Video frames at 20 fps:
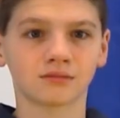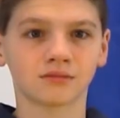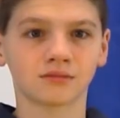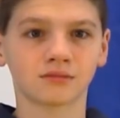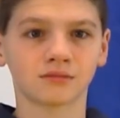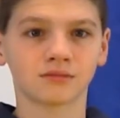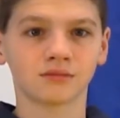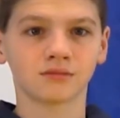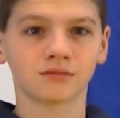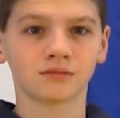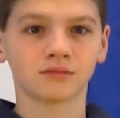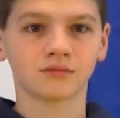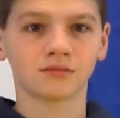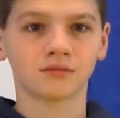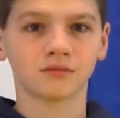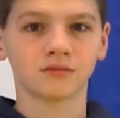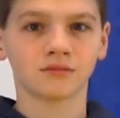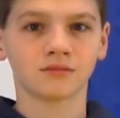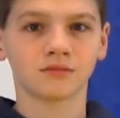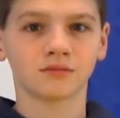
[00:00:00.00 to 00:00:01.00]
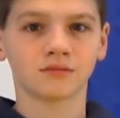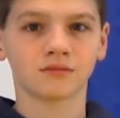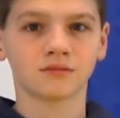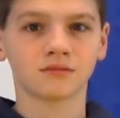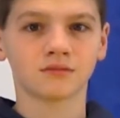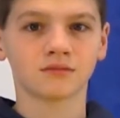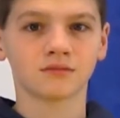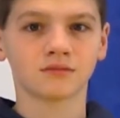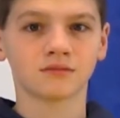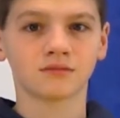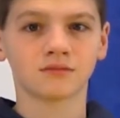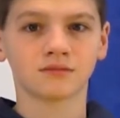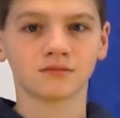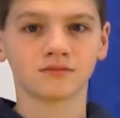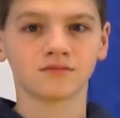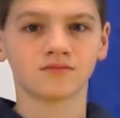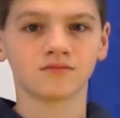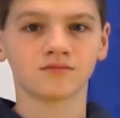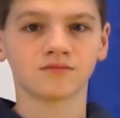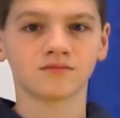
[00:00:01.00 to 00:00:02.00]

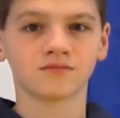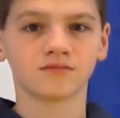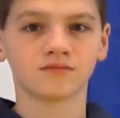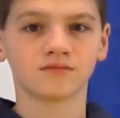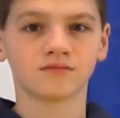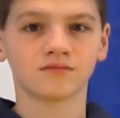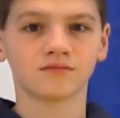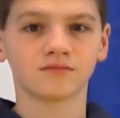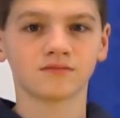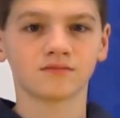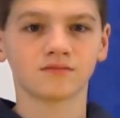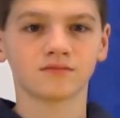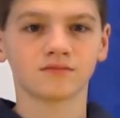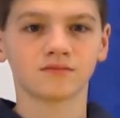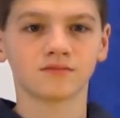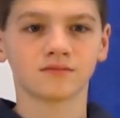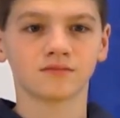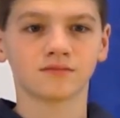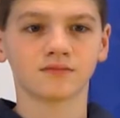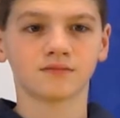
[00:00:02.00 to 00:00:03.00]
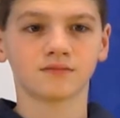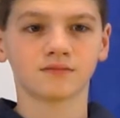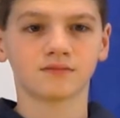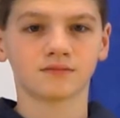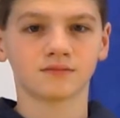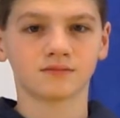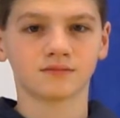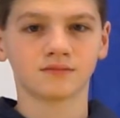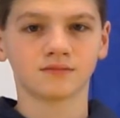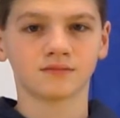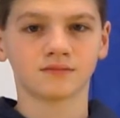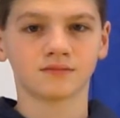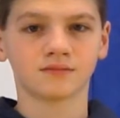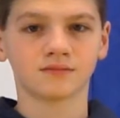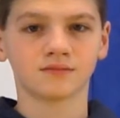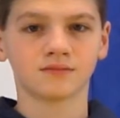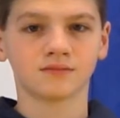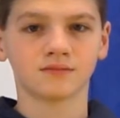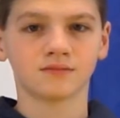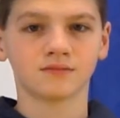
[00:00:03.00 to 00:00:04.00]

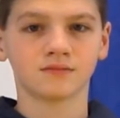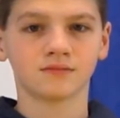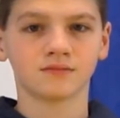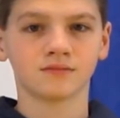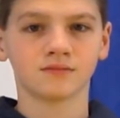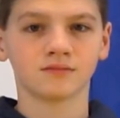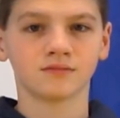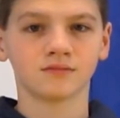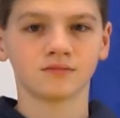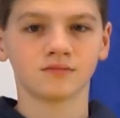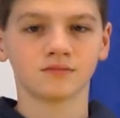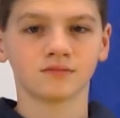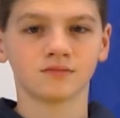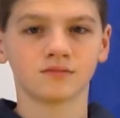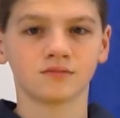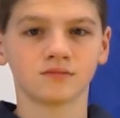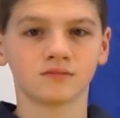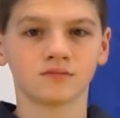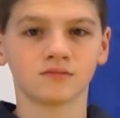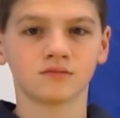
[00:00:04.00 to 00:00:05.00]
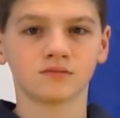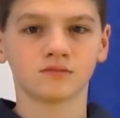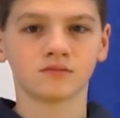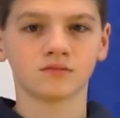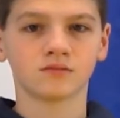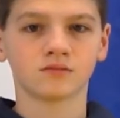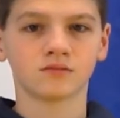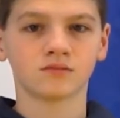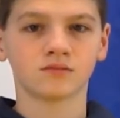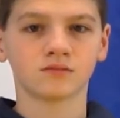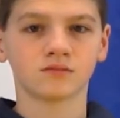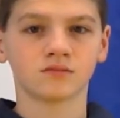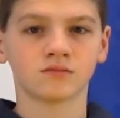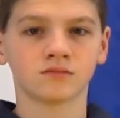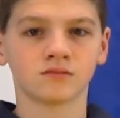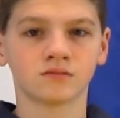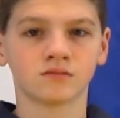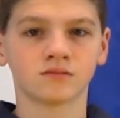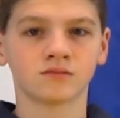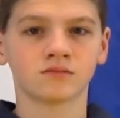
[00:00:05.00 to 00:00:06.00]

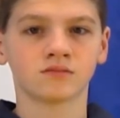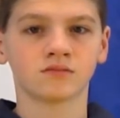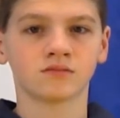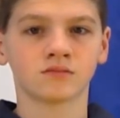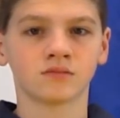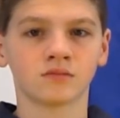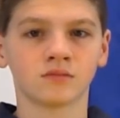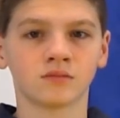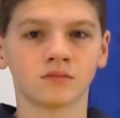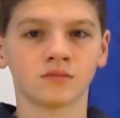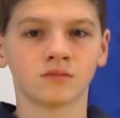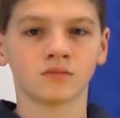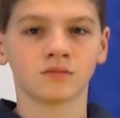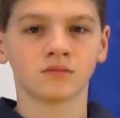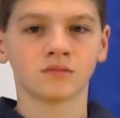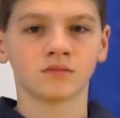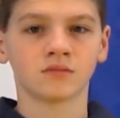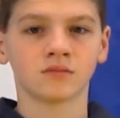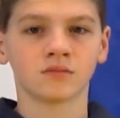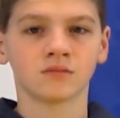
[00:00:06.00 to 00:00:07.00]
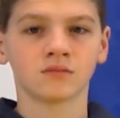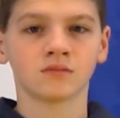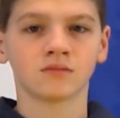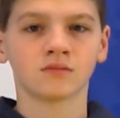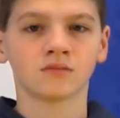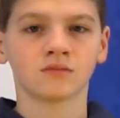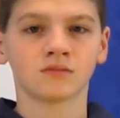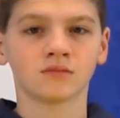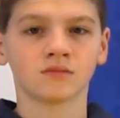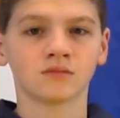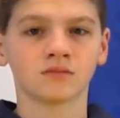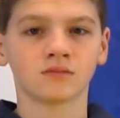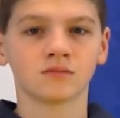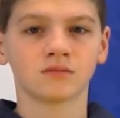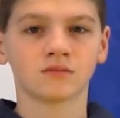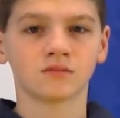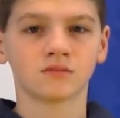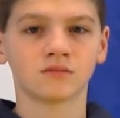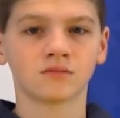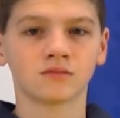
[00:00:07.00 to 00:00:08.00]
(not speaking)